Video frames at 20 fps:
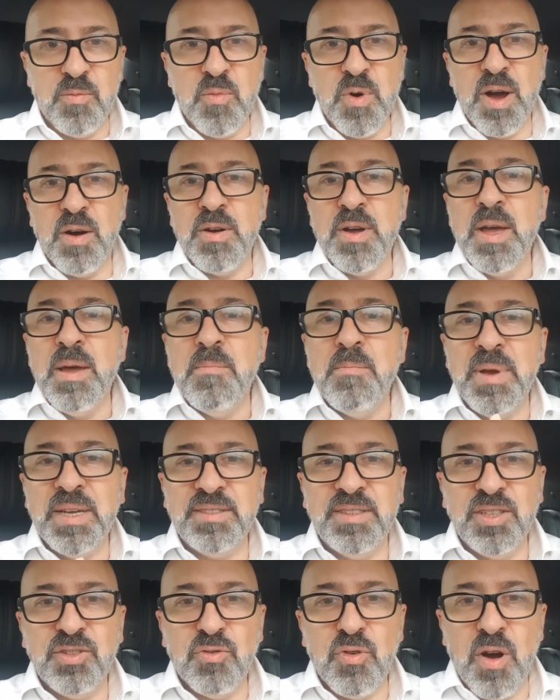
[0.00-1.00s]
Well, best
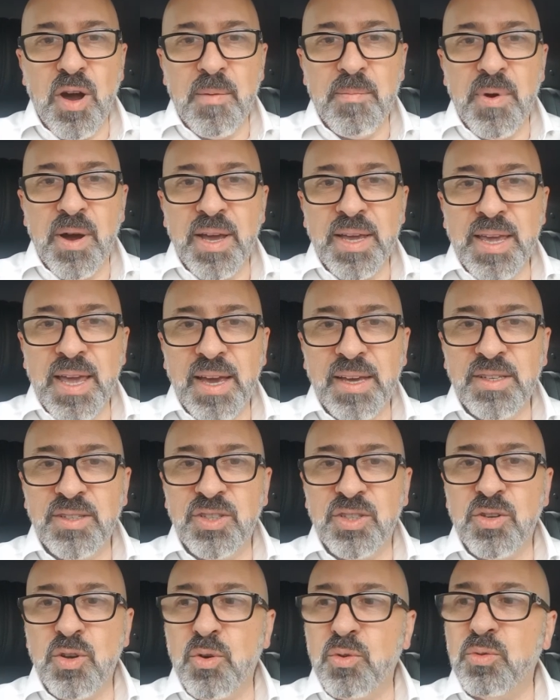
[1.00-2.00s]
described by a
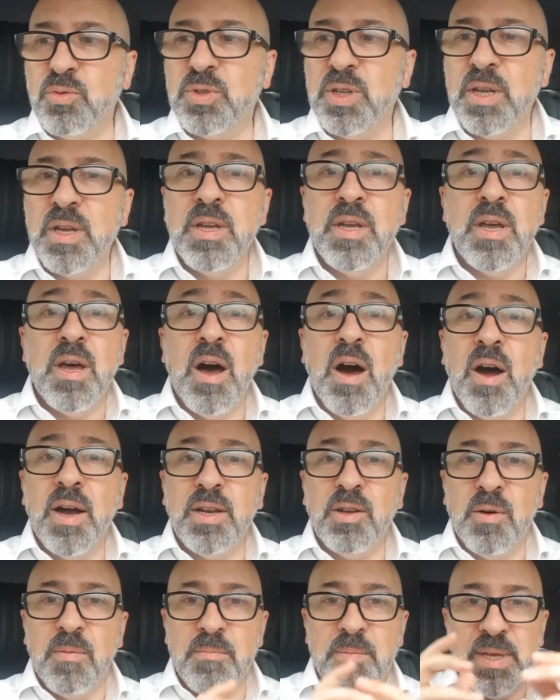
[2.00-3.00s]
case called
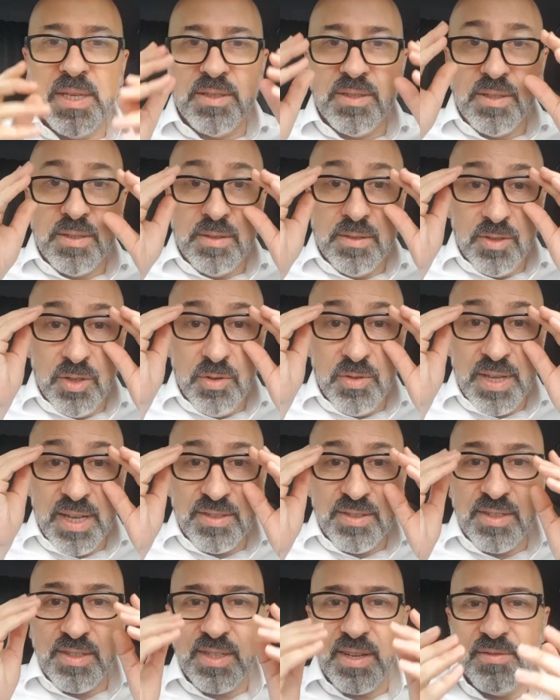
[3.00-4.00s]
Ilott and Mitson,
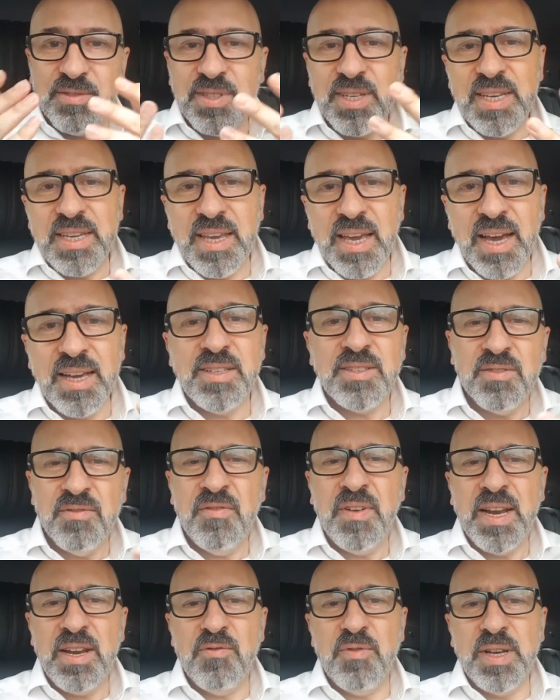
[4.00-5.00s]
2017 case,
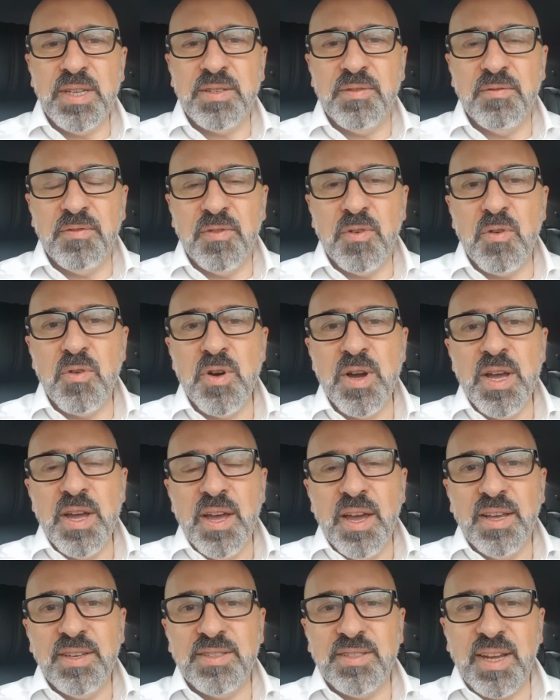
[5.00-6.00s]
fairly recent for
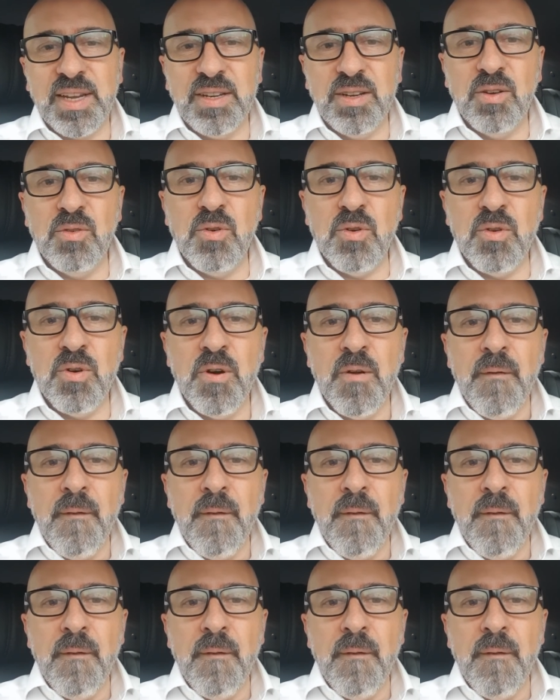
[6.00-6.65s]
estate law.